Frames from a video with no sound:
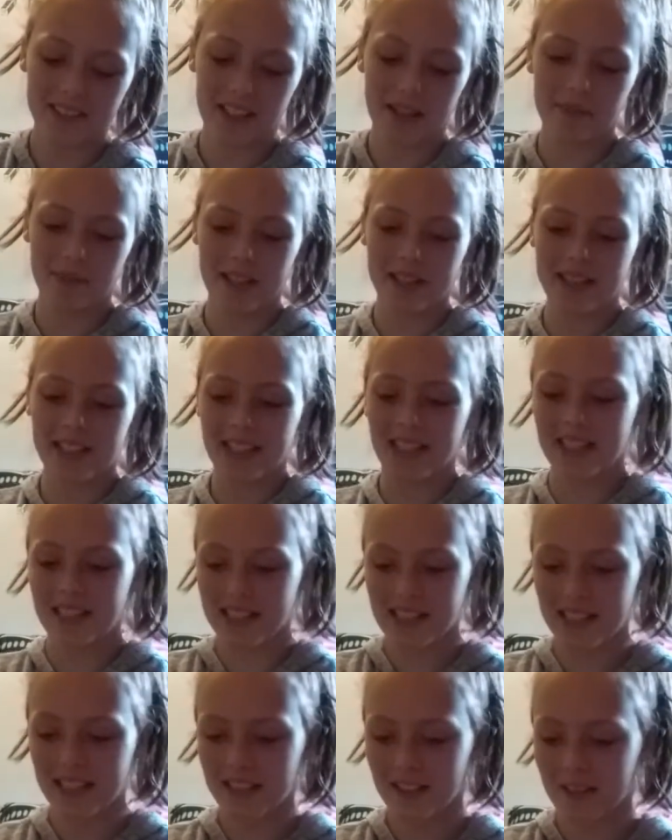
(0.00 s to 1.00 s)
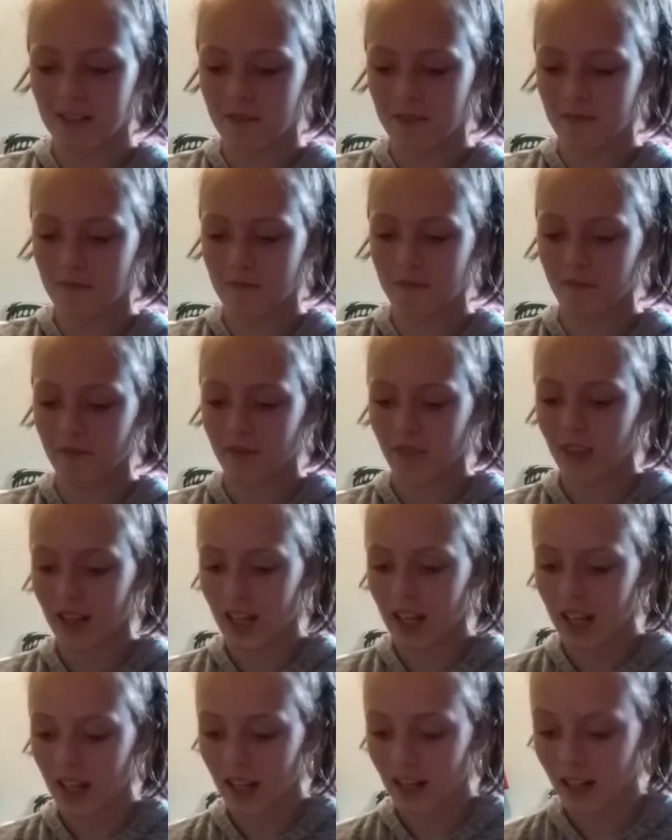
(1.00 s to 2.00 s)
that makes sense.
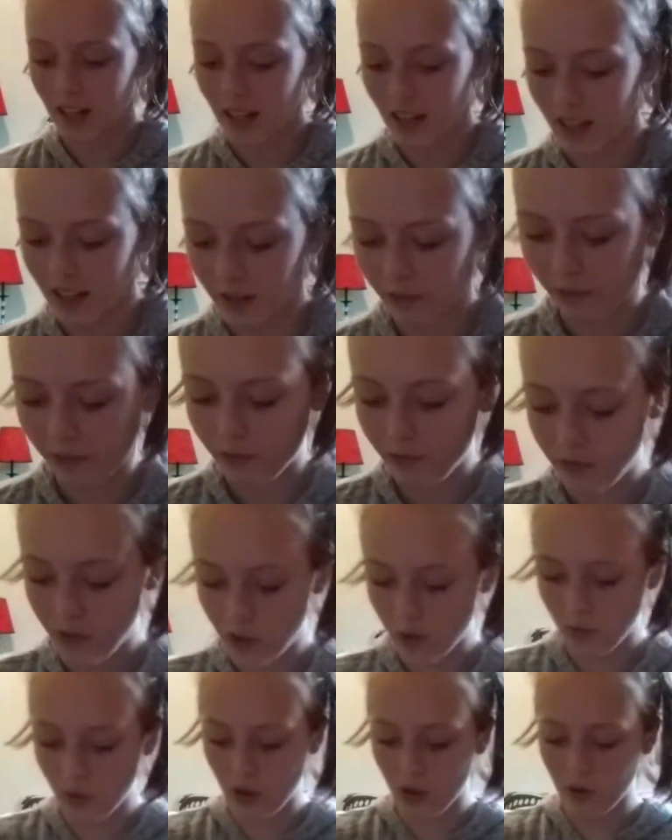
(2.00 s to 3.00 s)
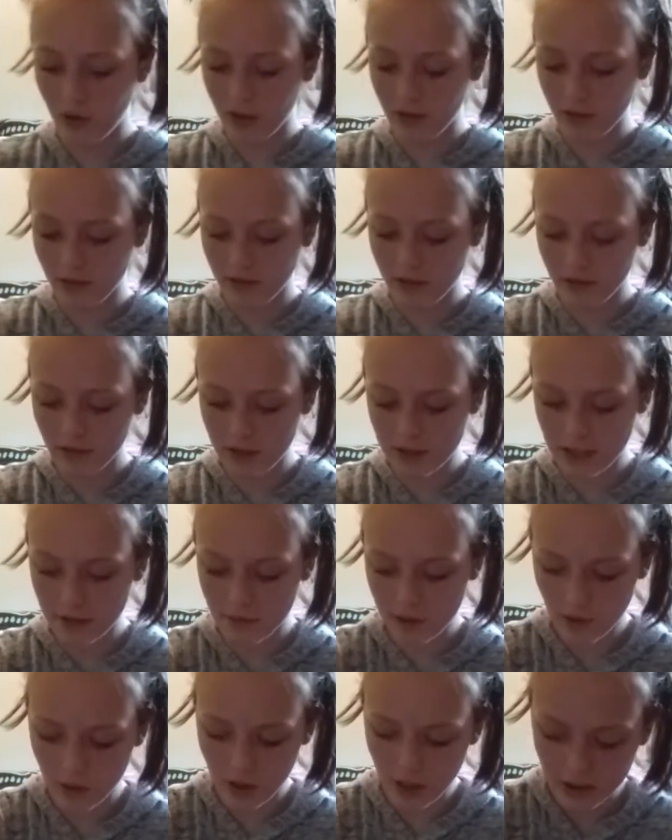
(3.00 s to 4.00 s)
If you go to the
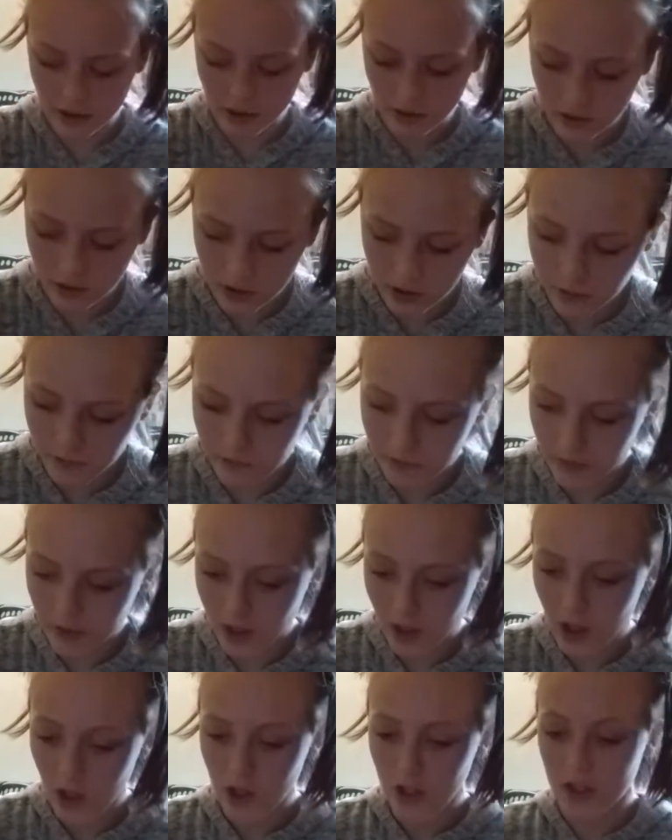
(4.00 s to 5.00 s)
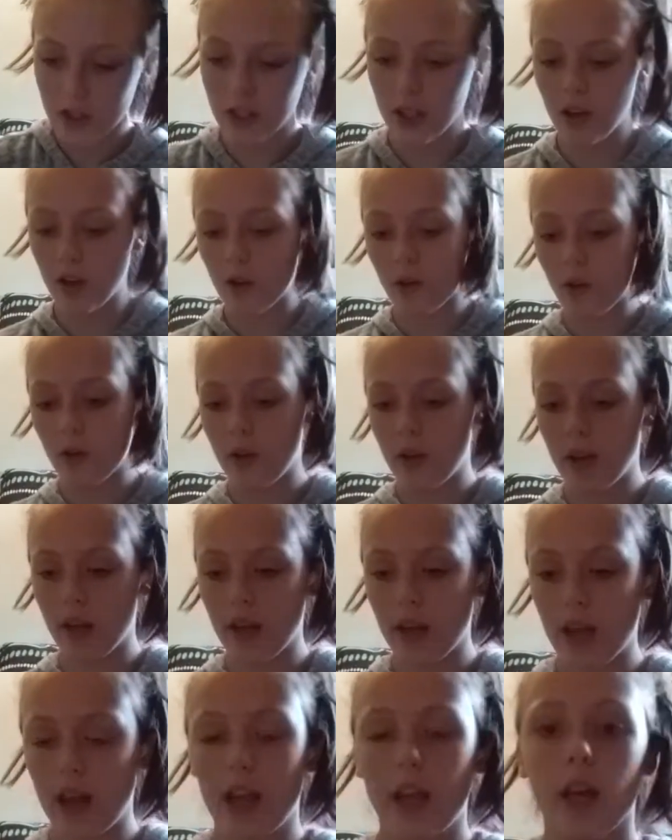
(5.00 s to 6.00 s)
same school I did go to. So,
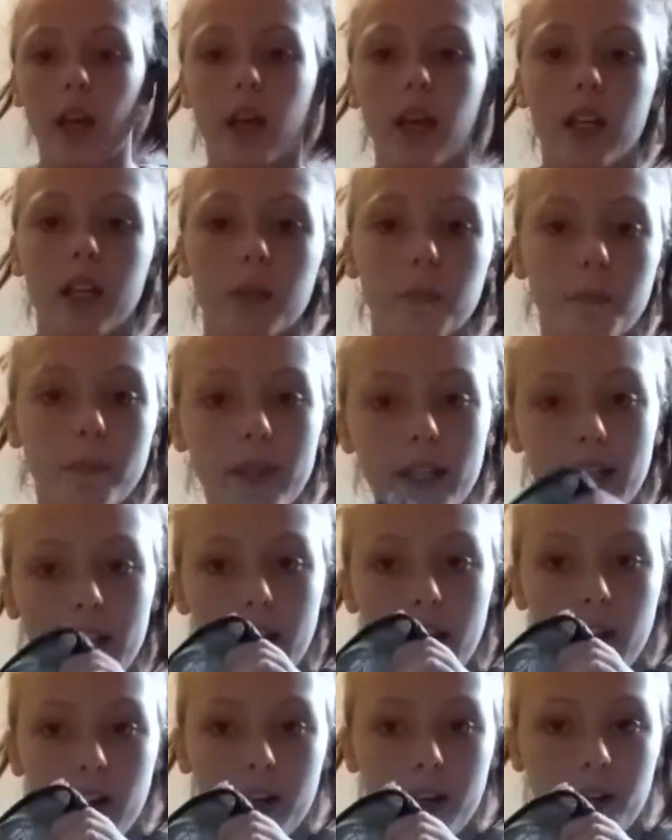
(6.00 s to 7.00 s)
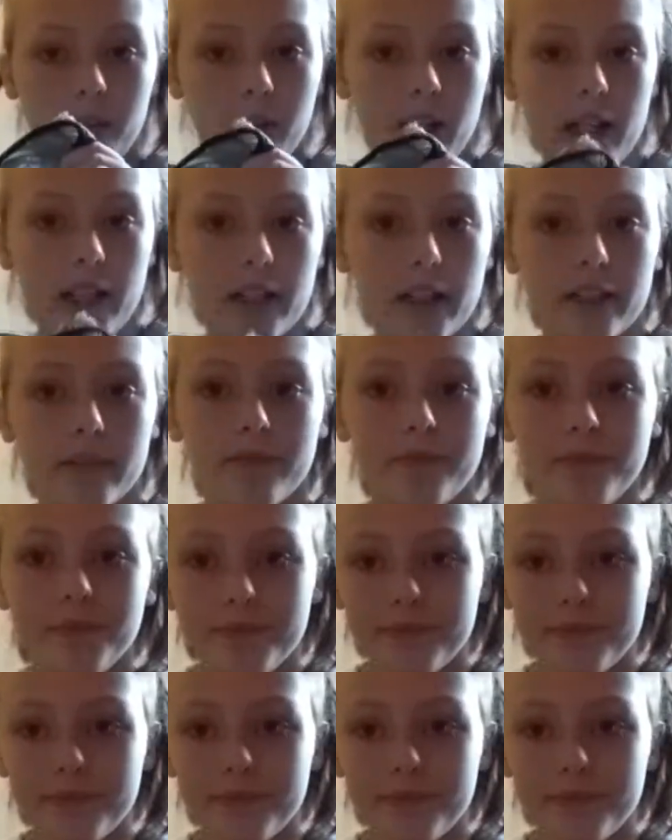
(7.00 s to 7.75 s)
in the big area right here,